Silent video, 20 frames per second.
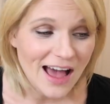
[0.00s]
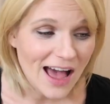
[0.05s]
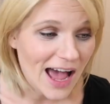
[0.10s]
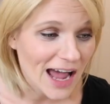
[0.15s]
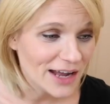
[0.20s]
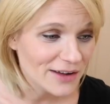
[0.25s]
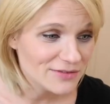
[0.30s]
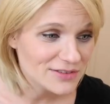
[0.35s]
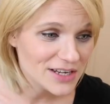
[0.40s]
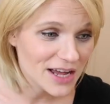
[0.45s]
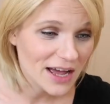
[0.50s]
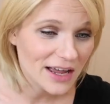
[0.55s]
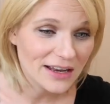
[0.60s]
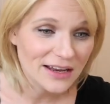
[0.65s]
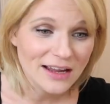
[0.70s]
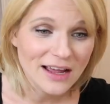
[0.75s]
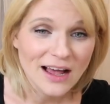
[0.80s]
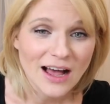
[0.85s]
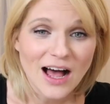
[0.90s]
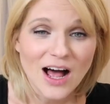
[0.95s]
I've
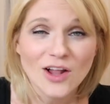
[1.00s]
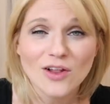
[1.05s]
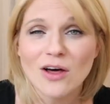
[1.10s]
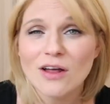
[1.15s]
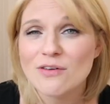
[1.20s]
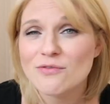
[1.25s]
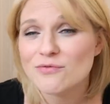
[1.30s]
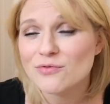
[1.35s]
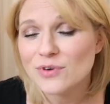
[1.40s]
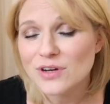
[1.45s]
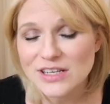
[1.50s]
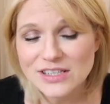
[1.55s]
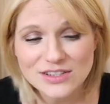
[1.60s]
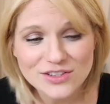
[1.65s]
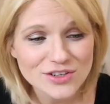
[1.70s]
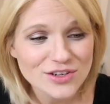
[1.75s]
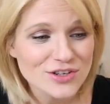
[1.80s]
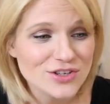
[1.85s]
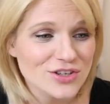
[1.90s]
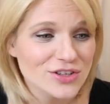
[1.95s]
done a lot of
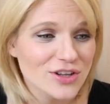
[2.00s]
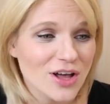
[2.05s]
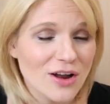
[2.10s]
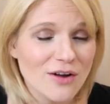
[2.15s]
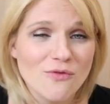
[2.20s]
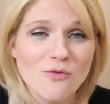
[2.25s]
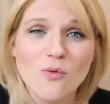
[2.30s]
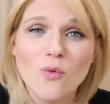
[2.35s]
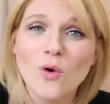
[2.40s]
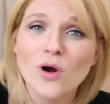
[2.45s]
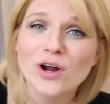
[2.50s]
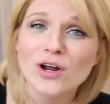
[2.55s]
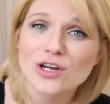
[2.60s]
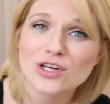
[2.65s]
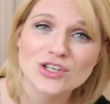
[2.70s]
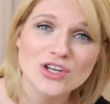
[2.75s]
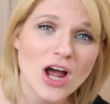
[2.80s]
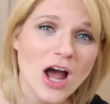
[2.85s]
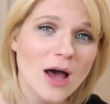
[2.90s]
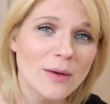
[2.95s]
research, a lot of
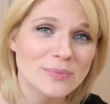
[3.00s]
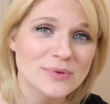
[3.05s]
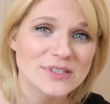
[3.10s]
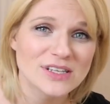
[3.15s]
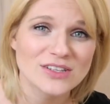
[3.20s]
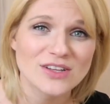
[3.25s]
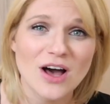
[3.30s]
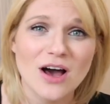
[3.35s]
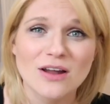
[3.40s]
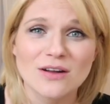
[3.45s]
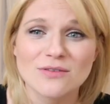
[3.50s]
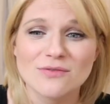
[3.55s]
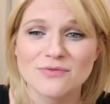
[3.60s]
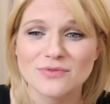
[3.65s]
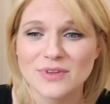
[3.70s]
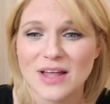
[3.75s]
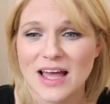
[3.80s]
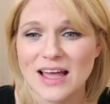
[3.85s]
workshops, a lot of